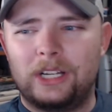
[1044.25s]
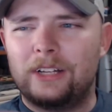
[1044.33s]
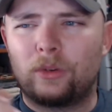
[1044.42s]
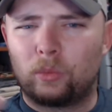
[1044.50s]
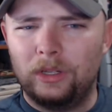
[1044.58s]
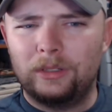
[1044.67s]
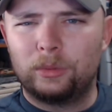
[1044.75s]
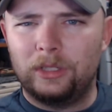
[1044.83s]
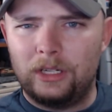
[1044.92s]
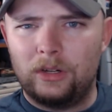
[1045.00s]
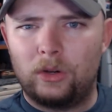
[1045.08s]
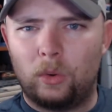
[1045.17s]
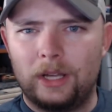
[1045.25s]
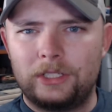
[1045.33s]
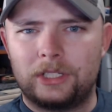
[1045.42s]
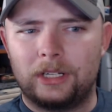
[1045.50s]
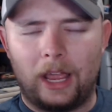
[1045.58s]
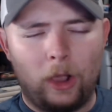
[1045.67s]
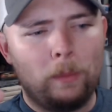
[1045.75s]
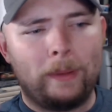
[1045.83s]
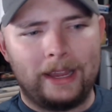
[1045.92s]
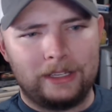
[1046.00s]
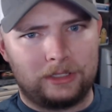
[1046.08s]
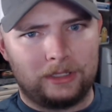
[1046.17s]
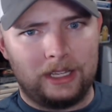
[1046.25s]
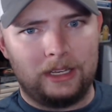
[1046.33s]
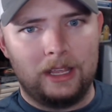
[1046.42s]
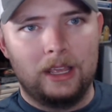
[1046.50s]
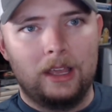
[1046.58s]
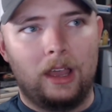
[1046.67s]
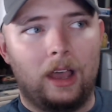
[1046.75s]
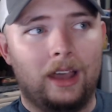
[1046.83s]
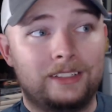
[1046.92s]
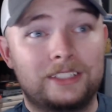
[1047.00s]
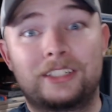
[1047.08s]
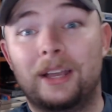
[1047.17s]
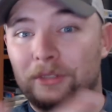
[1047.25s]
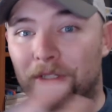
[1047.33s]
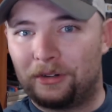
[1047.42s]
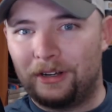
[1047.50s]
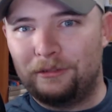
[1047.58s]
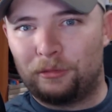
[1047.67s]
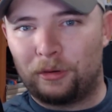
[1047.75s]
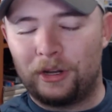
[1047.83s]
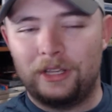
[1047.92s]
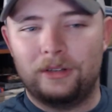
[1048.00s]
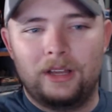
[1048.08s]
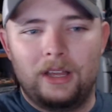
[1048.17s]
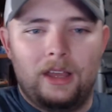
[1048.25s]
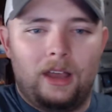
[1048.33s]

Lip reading: It's a really, really good question. I hope I answered it to some degree for you.